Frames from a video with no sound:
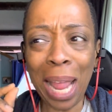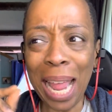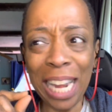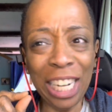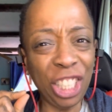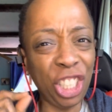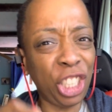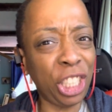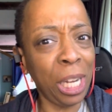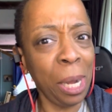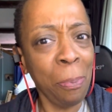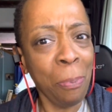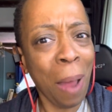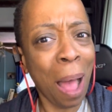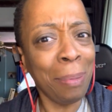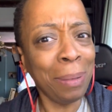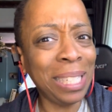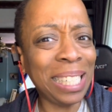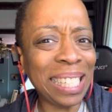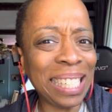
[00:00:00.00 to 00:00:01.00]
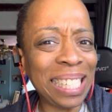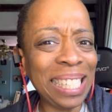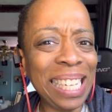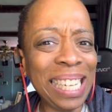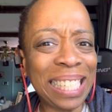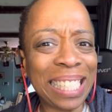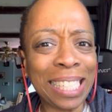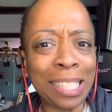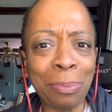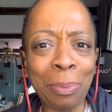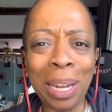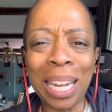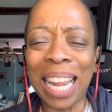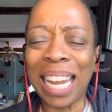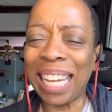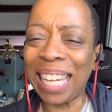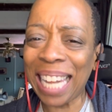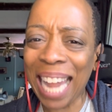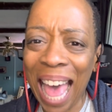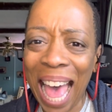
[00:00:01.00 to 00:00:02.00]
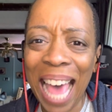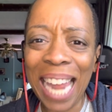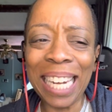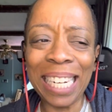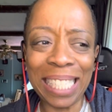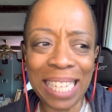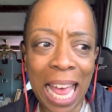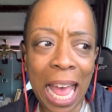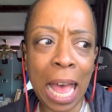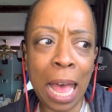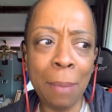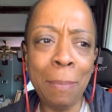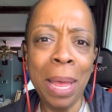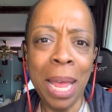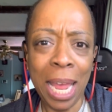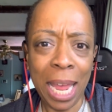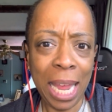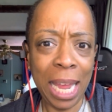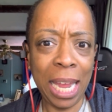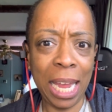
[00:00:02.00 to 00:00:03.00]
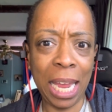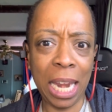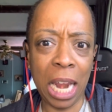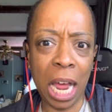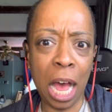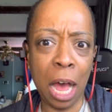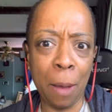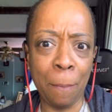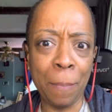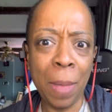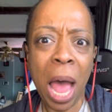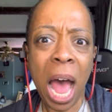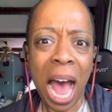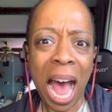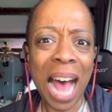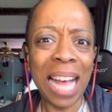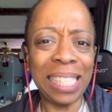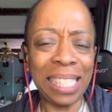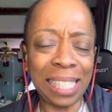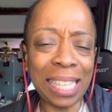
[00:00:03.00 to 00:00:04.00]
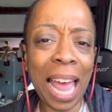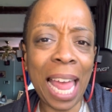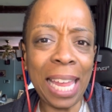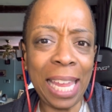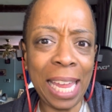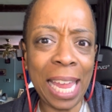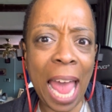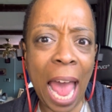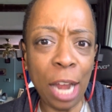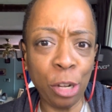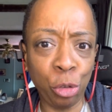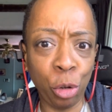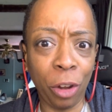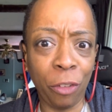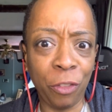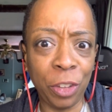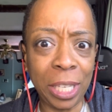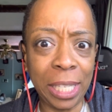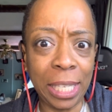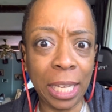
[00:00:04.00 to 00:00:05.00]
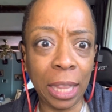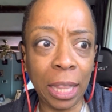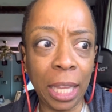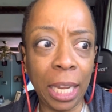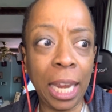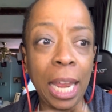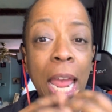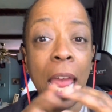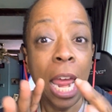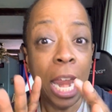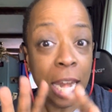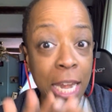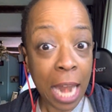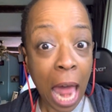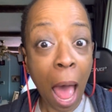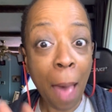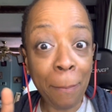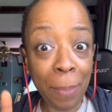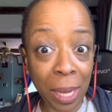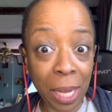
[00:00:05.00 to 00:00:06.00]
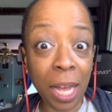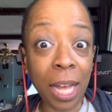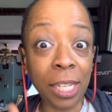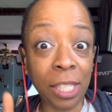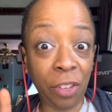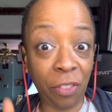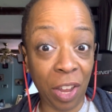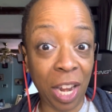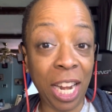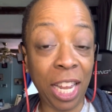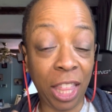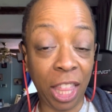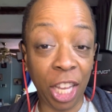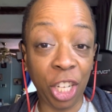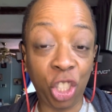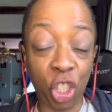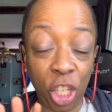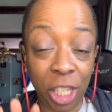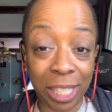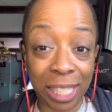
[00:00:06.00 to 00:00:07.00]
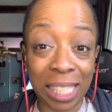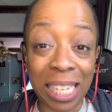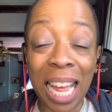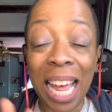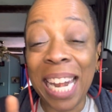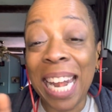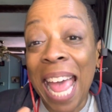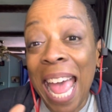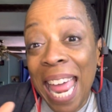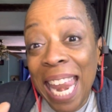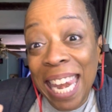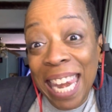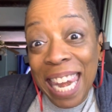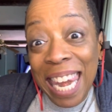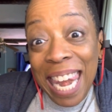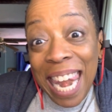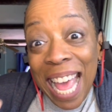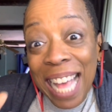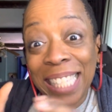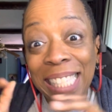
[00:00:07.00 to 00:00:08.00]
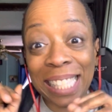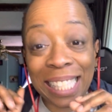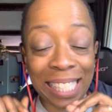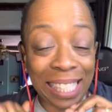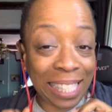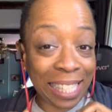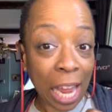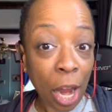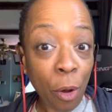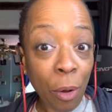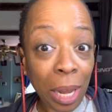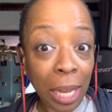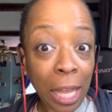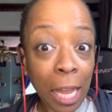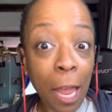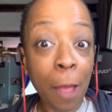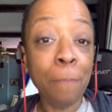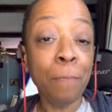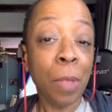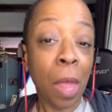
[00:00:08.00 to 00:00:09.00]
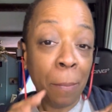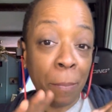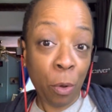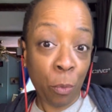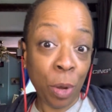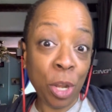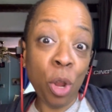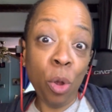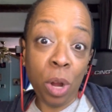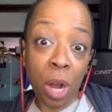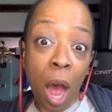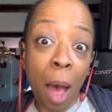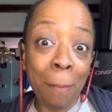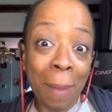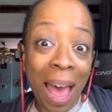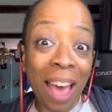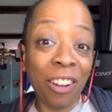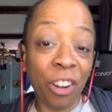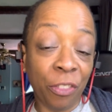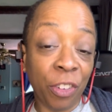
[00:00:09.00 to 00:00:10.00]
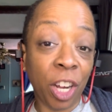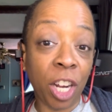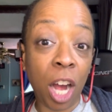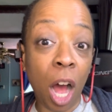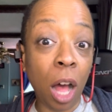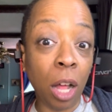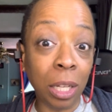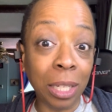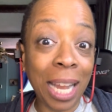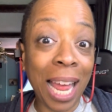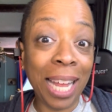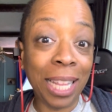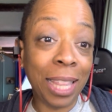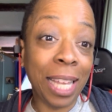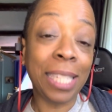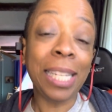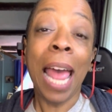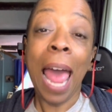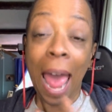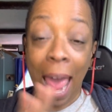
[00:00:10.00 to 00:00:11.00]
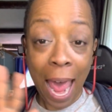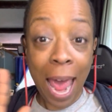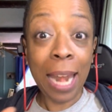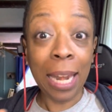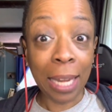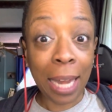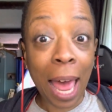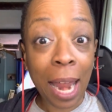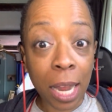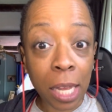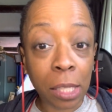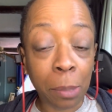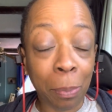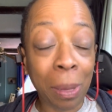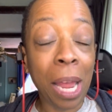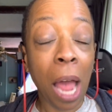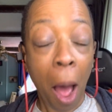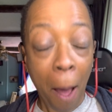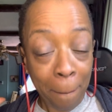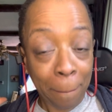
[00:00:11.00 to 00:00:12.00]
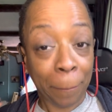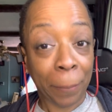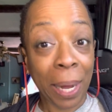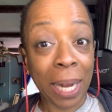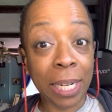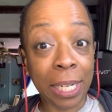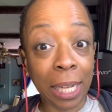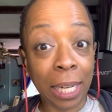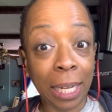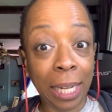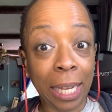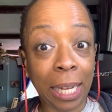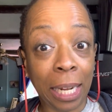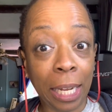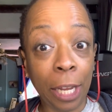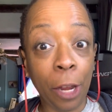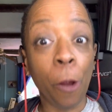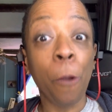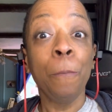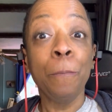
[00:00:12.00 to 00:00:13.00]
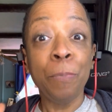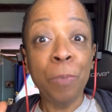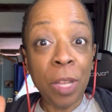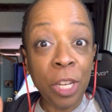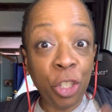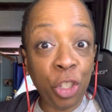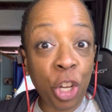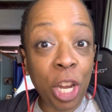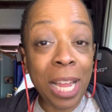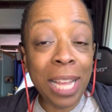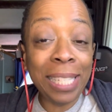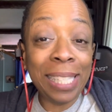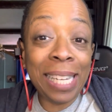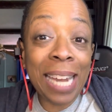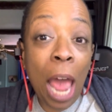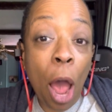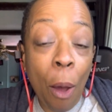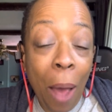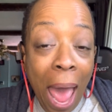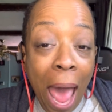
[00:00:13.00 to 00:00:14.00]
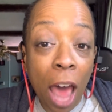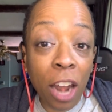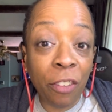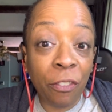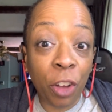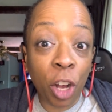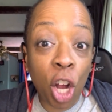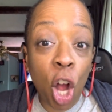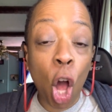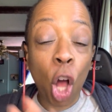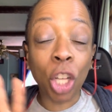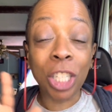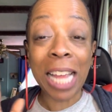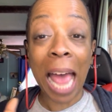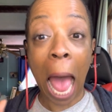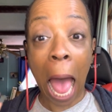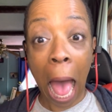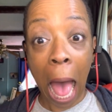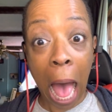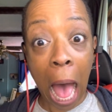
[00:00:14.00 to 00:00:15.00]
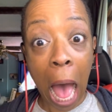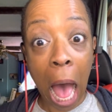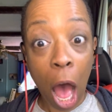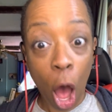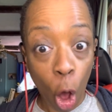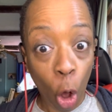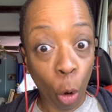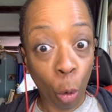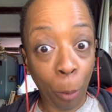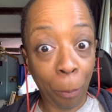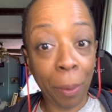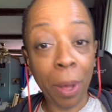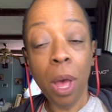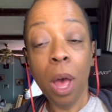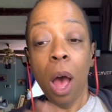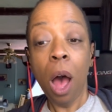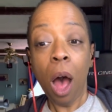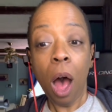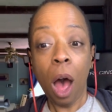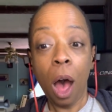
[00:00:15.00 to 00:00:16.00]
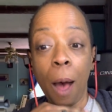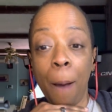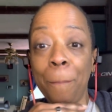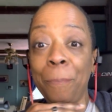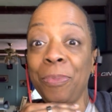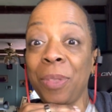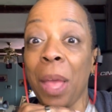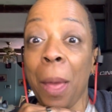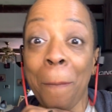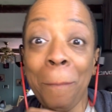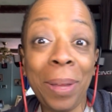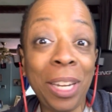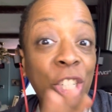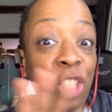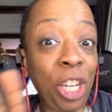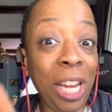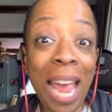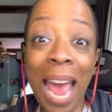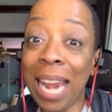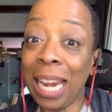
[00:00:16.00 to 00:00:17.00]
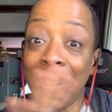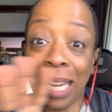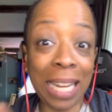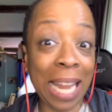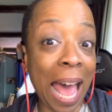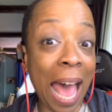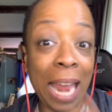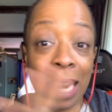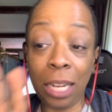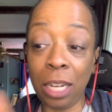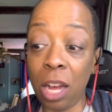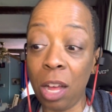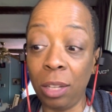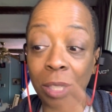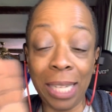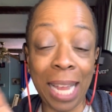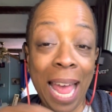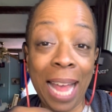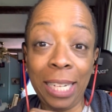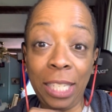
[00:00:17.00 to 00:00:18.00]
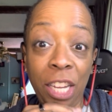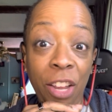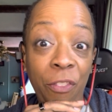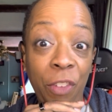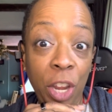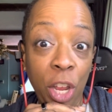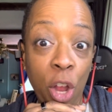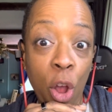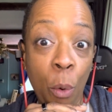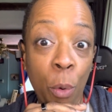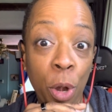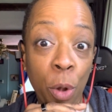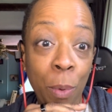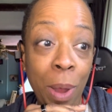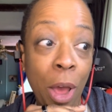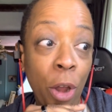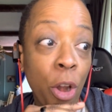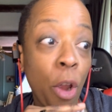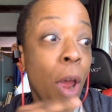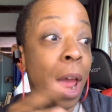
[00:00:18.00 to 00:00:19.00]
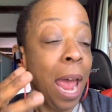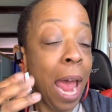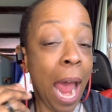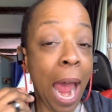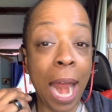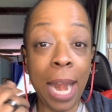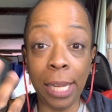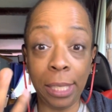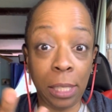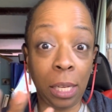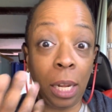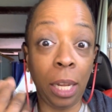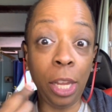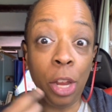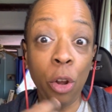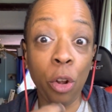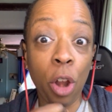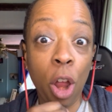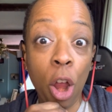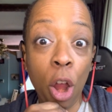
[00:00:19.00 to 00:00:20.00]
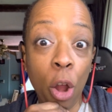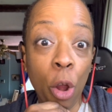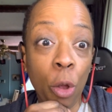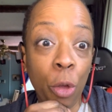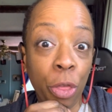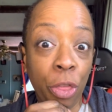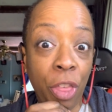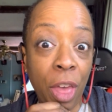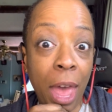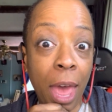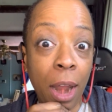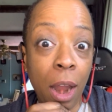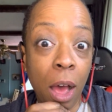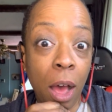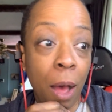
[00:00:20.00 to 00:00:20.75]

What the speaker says: She probably just needs to spend a lot of time in a psychiatric facility. Not because of anything she's done necessarily, but when you come out of a cult like this, and let us be abundantly clear, she is now out of a cult, I hope. But she had a lot of cult activity going around her, and it's clear to her that